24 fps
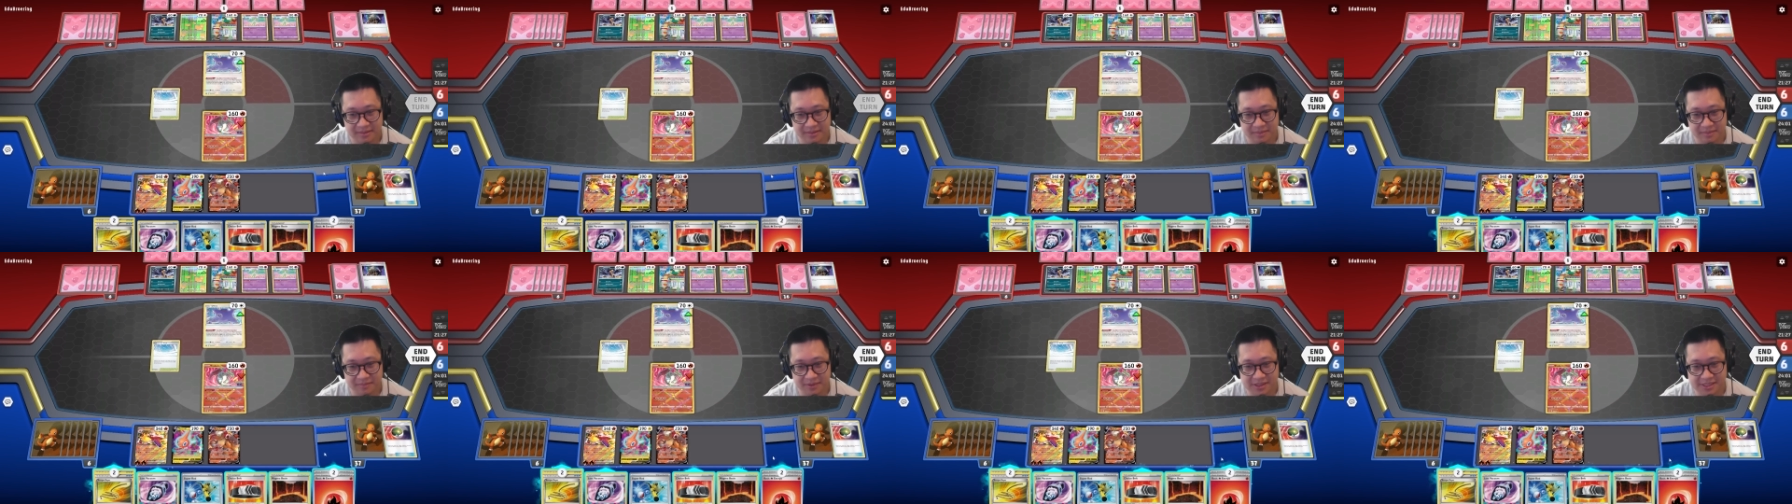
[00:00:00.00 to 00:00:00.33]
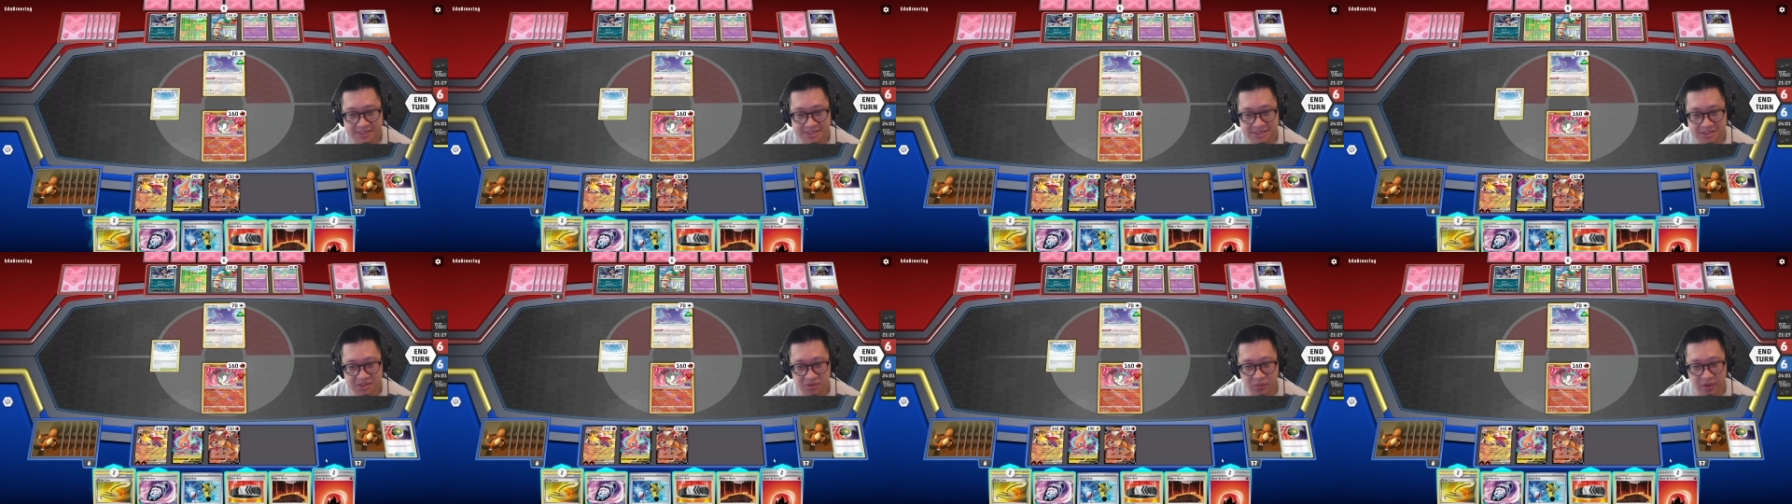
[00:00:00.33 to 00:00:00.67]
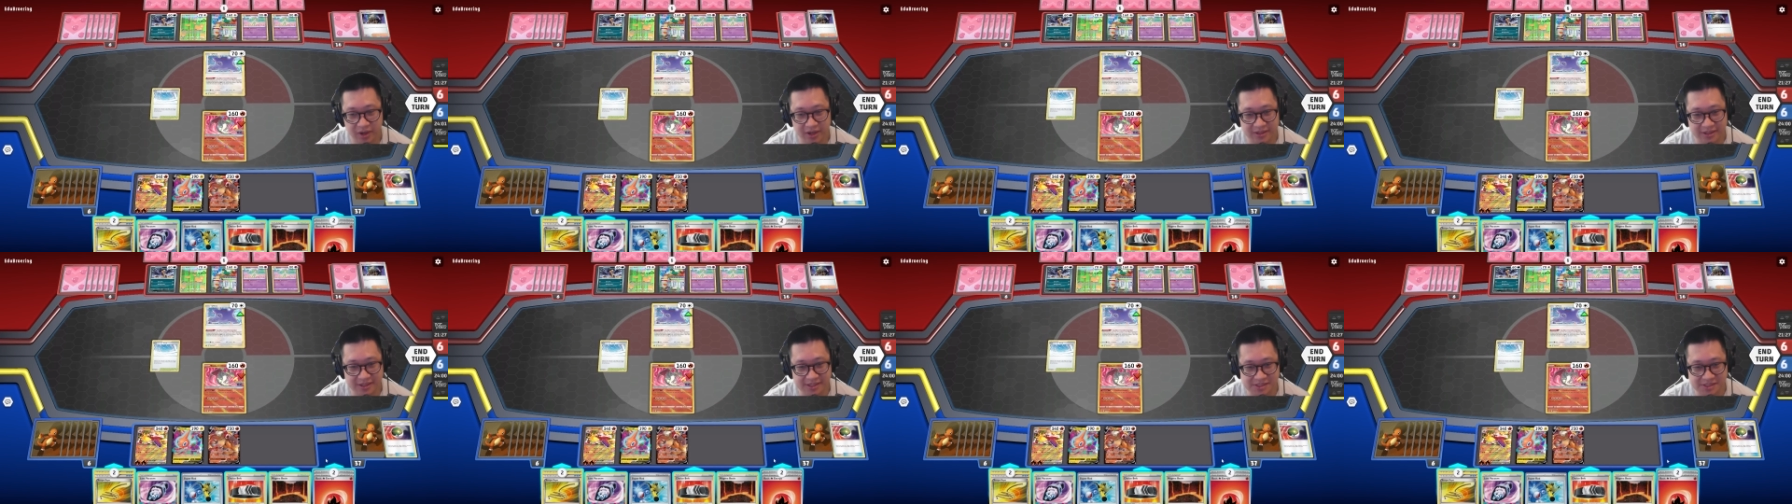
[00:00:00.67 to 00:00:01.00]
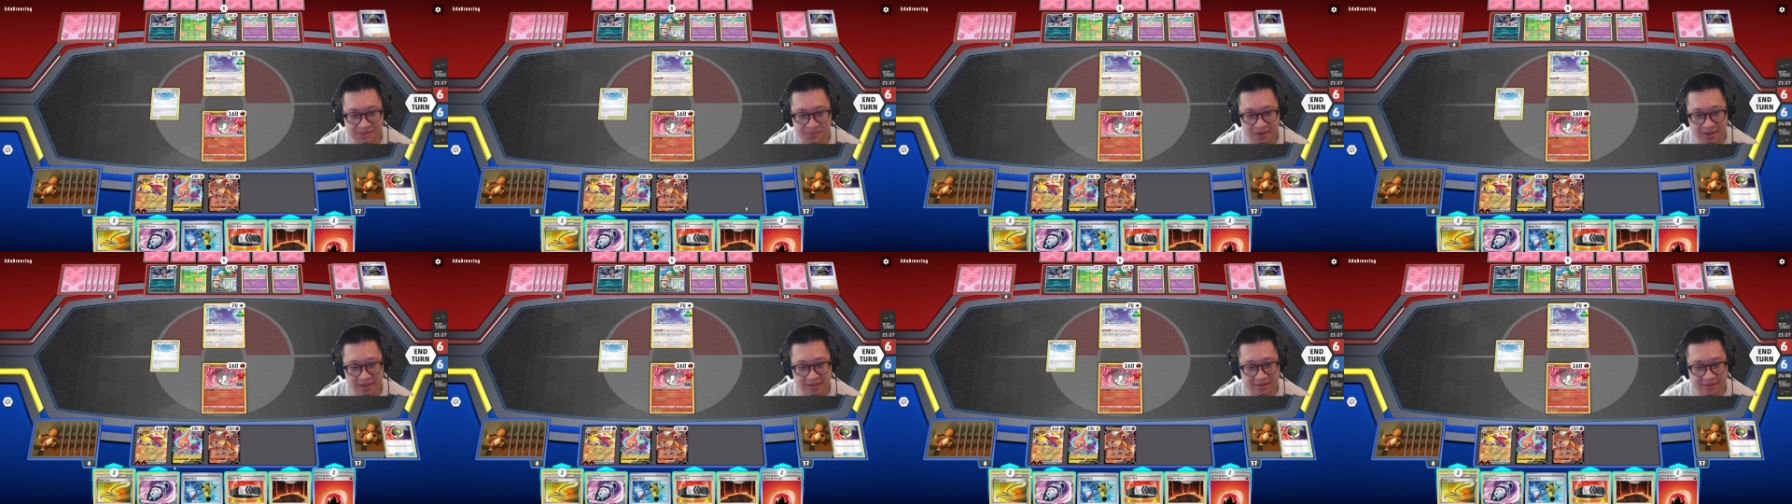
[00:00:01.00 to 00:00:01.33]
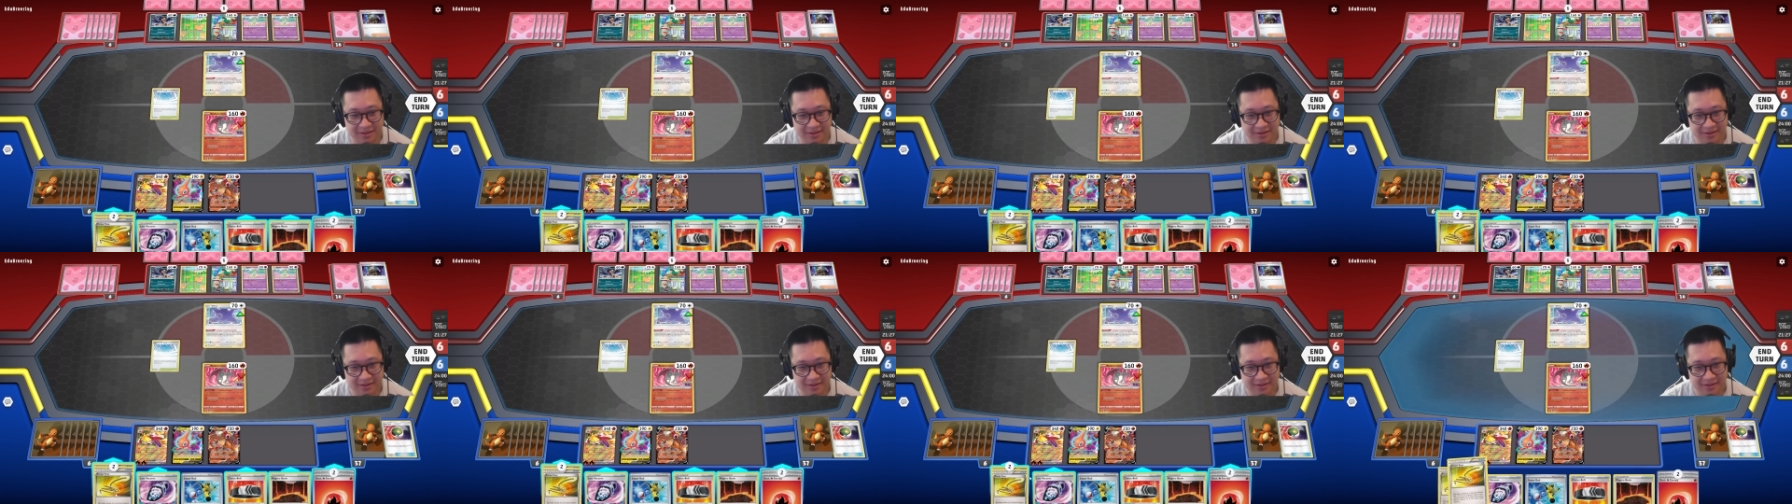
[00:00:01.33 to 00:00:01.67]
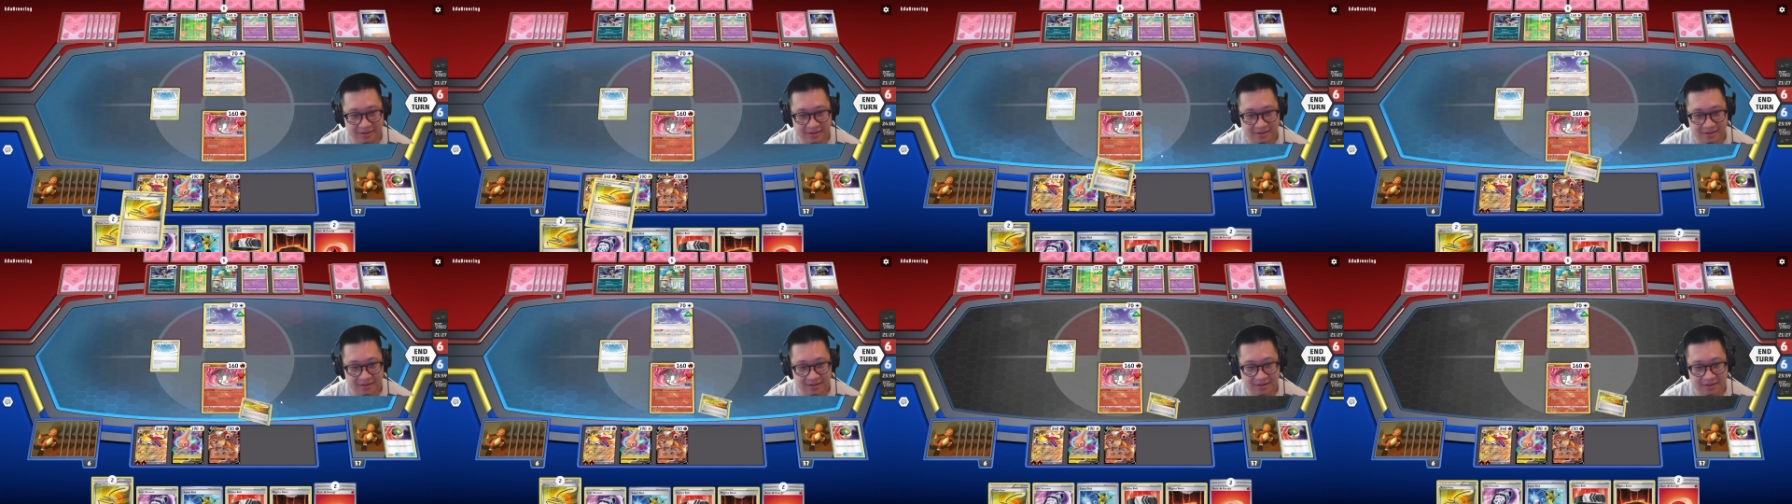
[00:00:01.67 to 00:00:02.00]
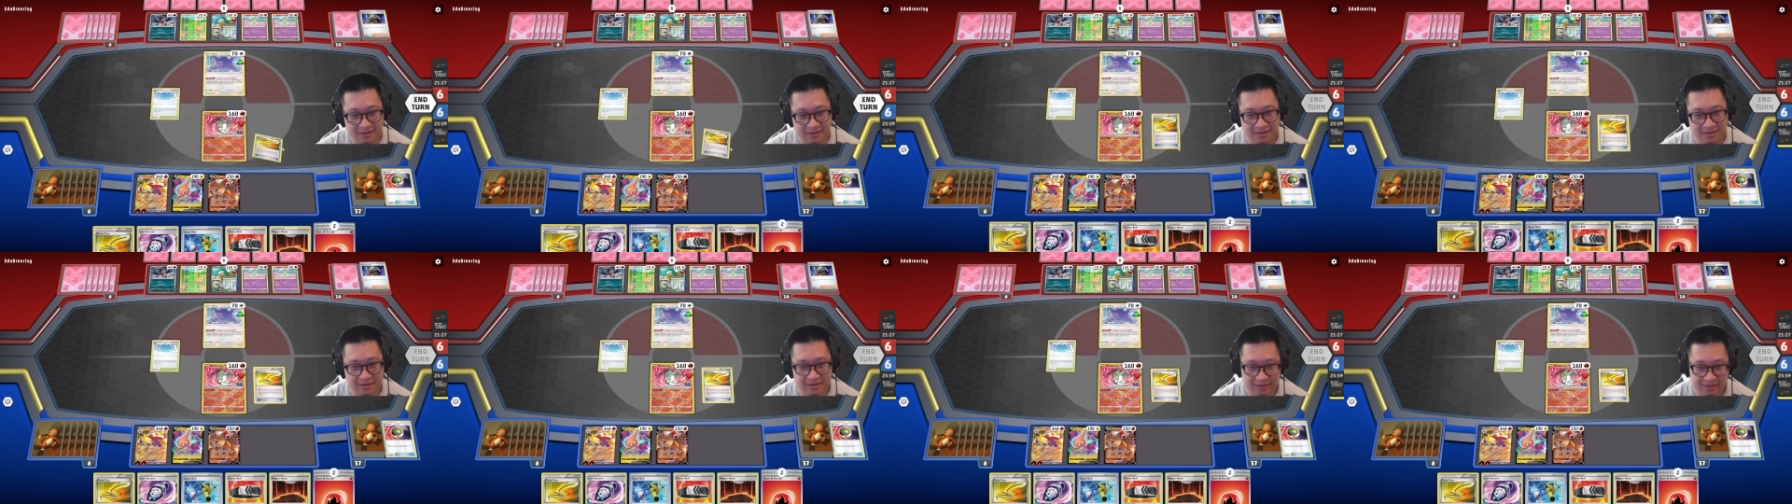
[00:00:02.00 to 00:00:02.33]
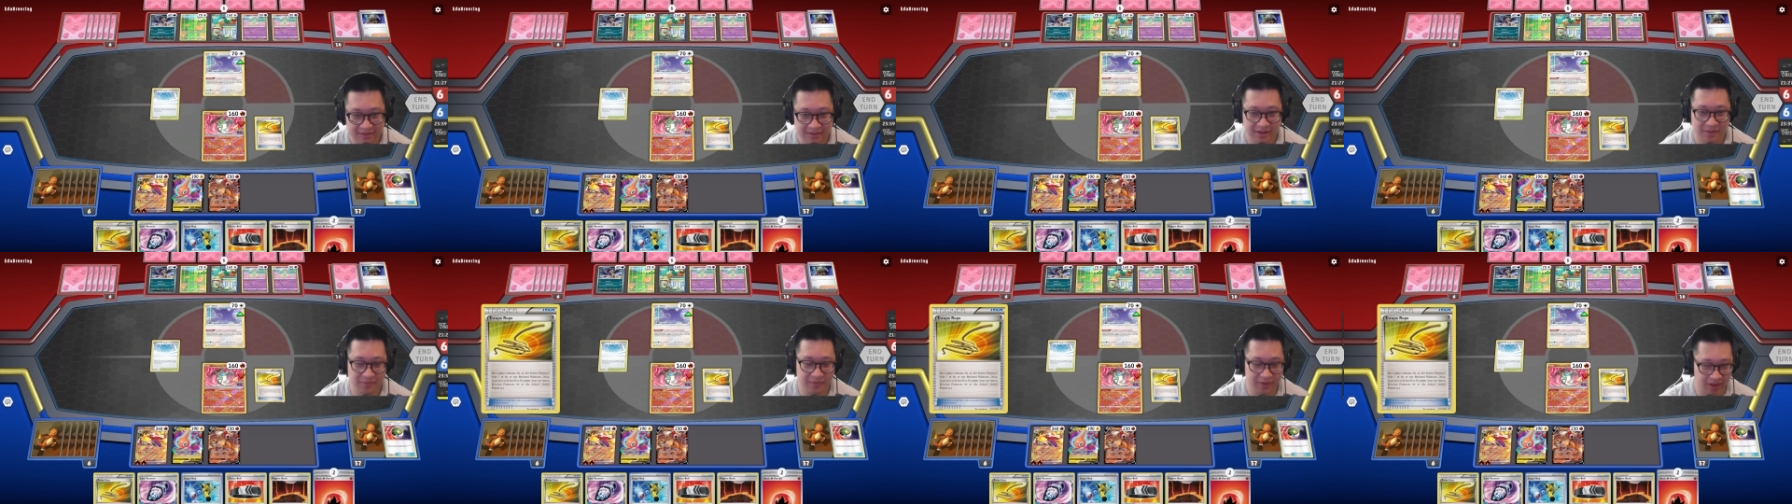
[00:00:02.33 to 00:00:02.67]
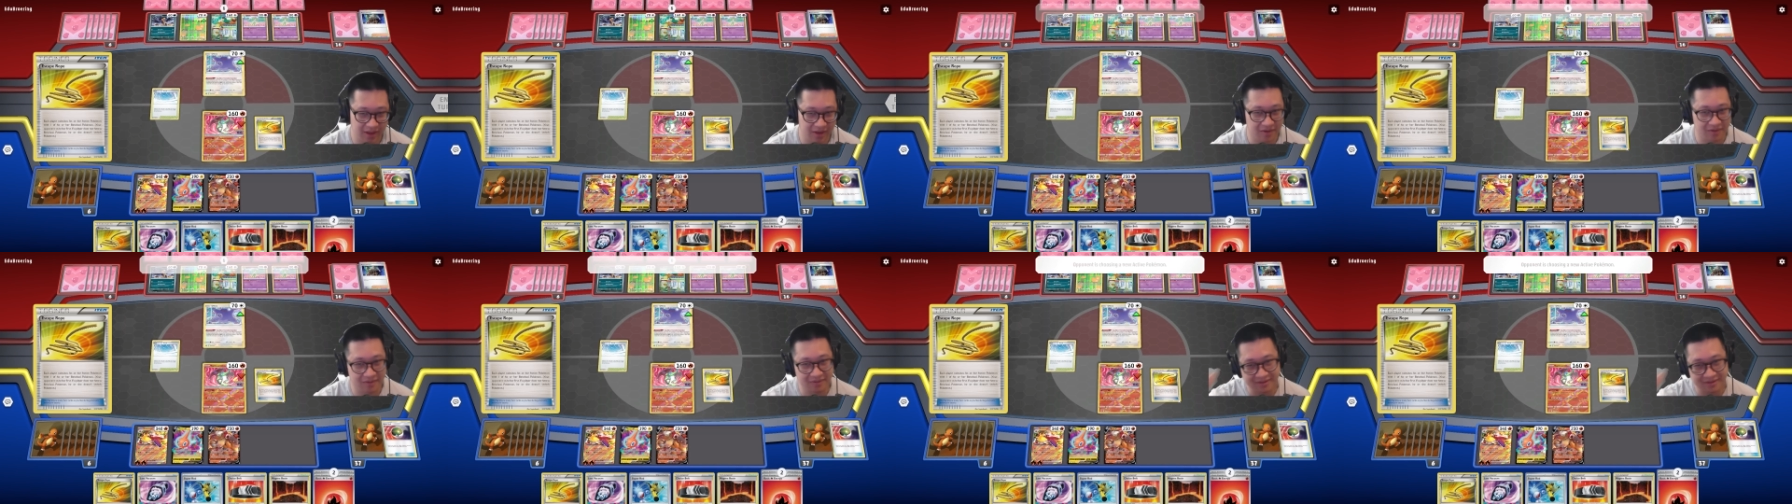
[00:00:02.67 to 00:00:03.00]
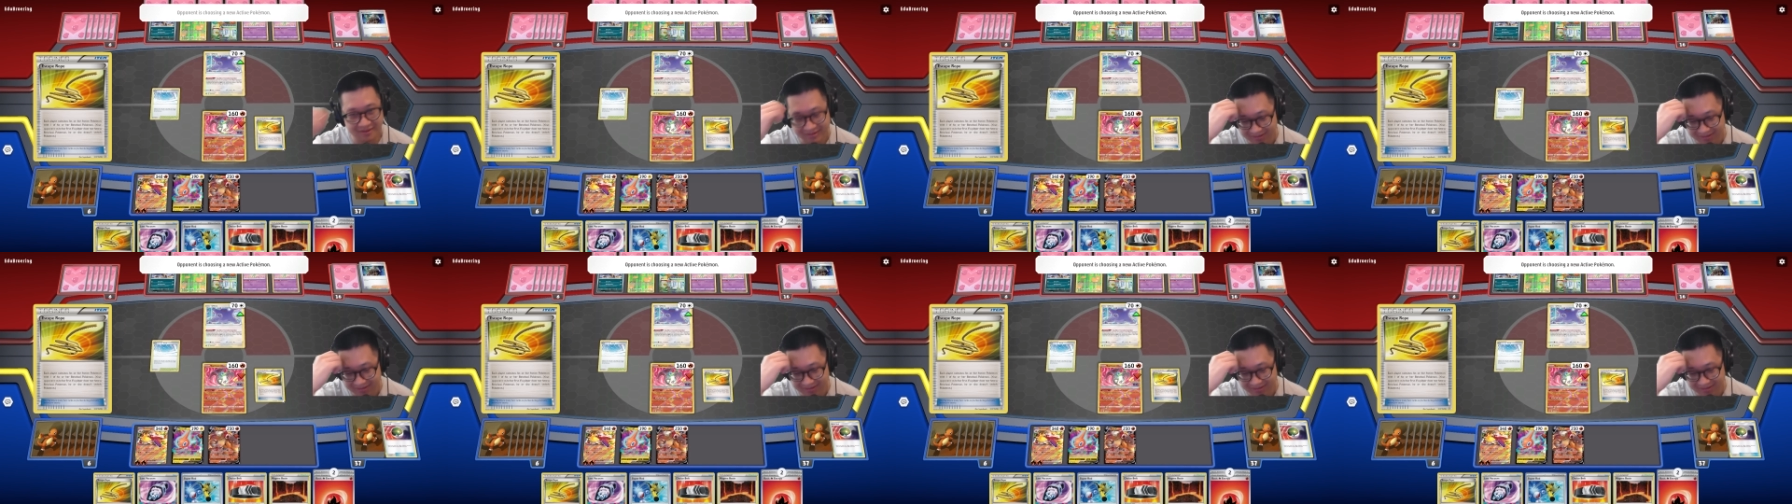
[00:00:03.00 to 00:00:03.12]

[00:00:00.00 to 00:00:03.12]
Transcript: But this is the way it is, man. Here we go.